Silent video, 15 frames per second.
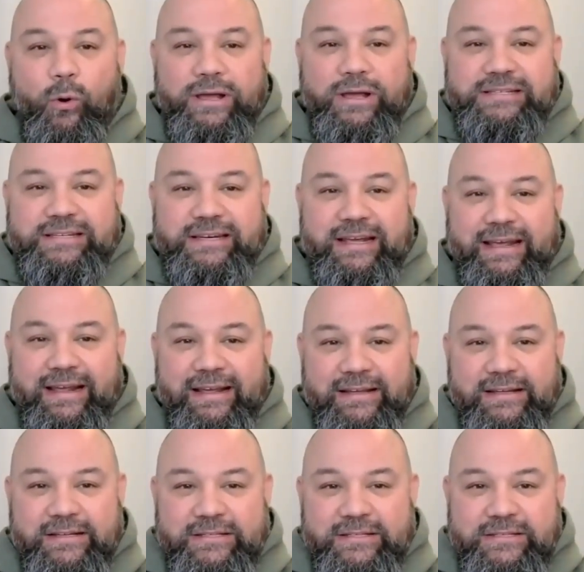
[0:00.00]
poisoning,
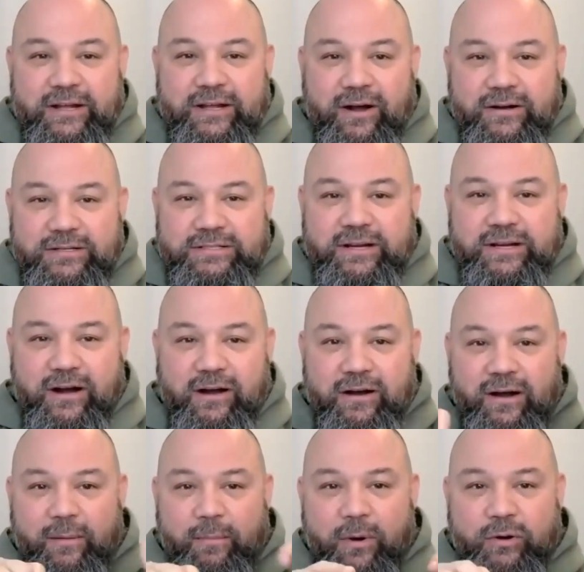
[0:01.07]
star
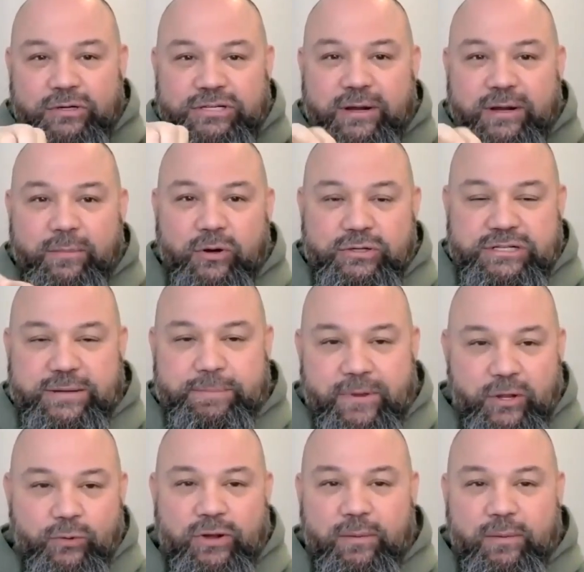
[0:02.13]
star emoji emoji
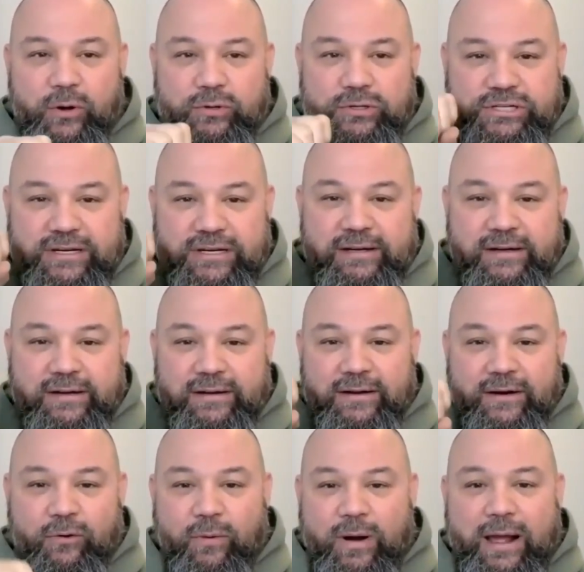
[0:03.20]
puke emoji
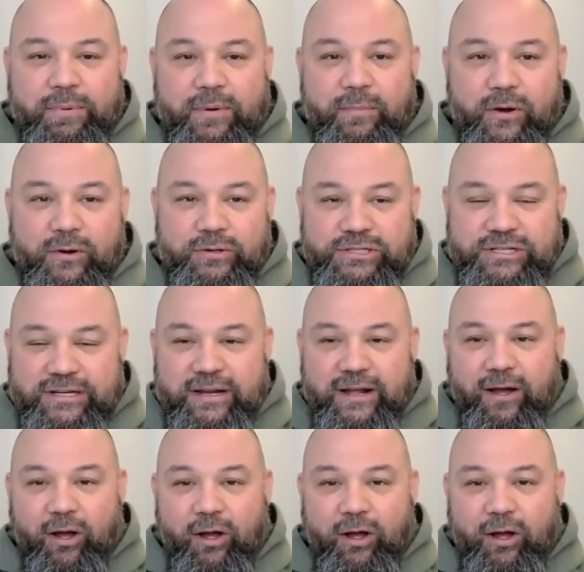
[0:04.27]
crap emoji,